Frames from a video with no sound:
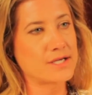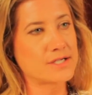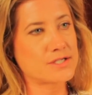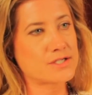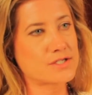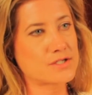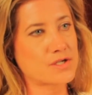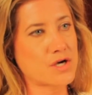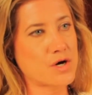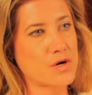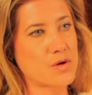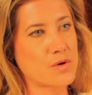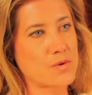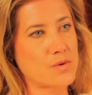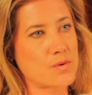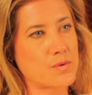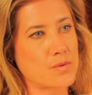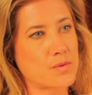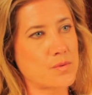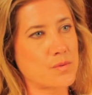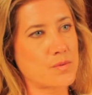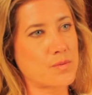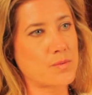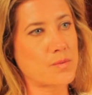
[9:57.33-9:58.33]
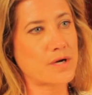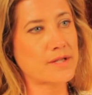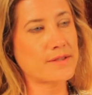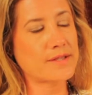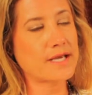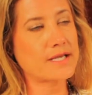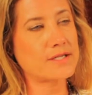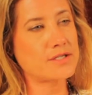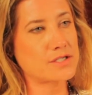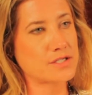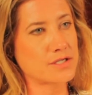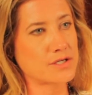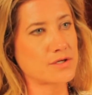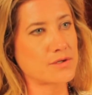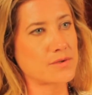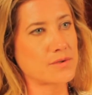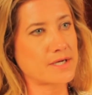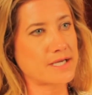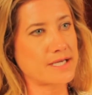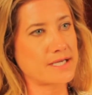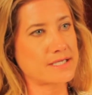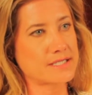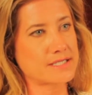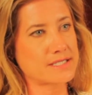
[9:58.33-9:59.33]
So what they
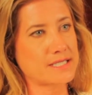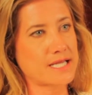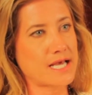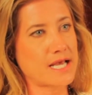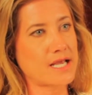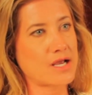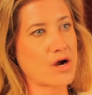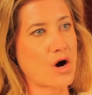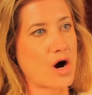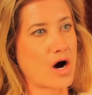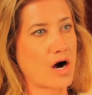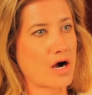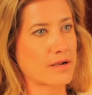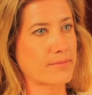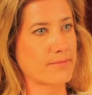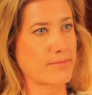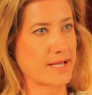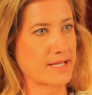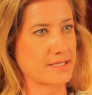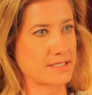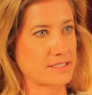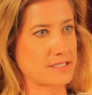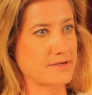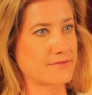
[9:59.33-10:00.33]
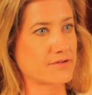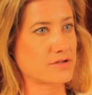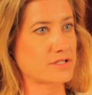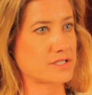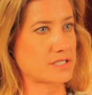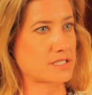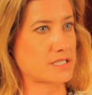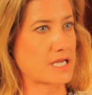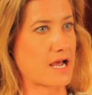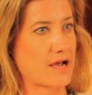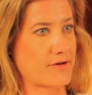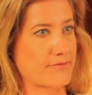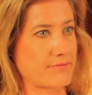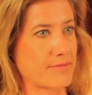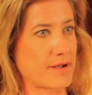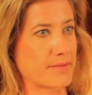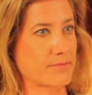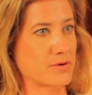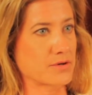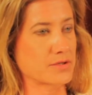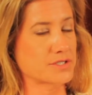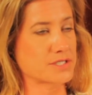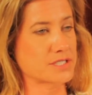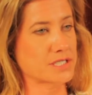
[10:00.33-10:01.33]
do is they augment different staff
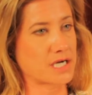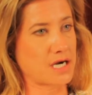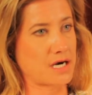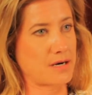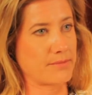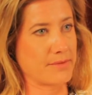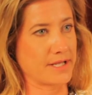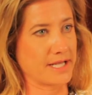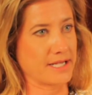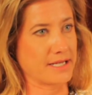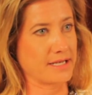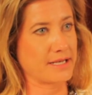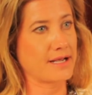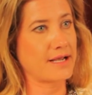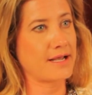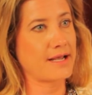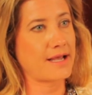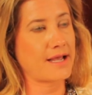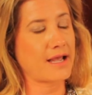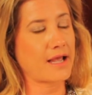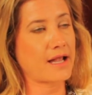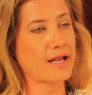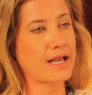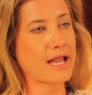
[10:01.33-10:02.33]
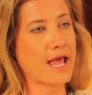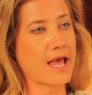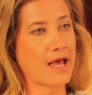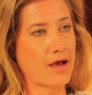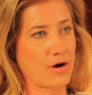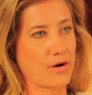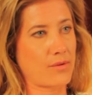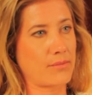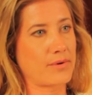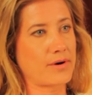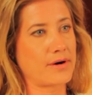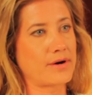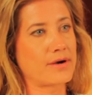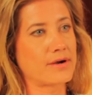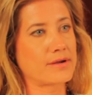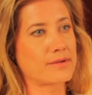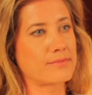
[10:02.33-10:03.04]
members to come in and help